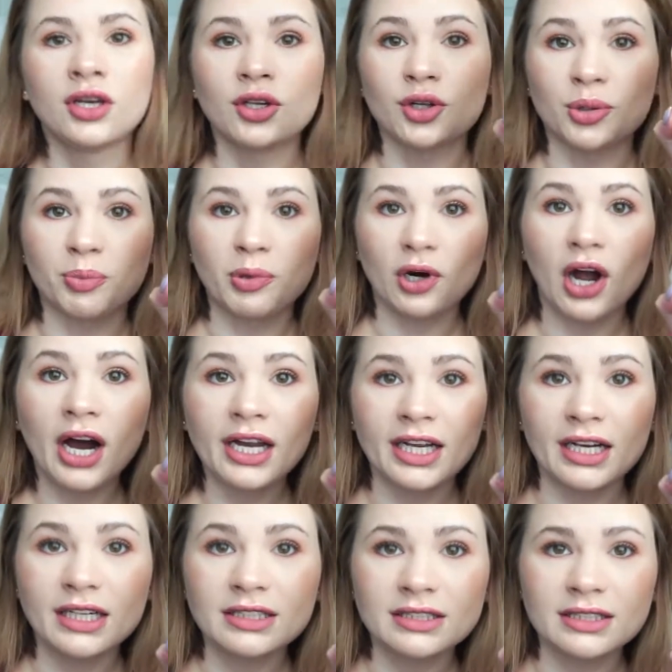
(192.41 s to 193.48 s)
your
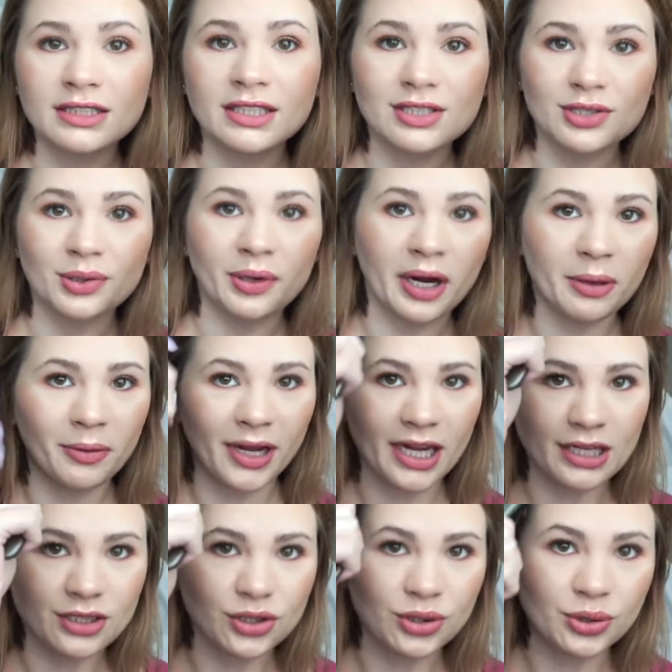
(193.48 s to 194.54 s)
product, it's a great
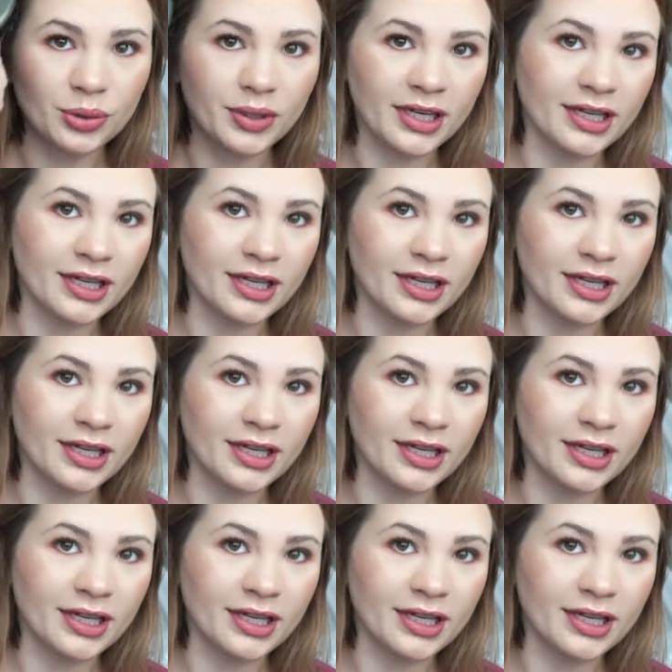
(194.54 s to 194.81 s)
way to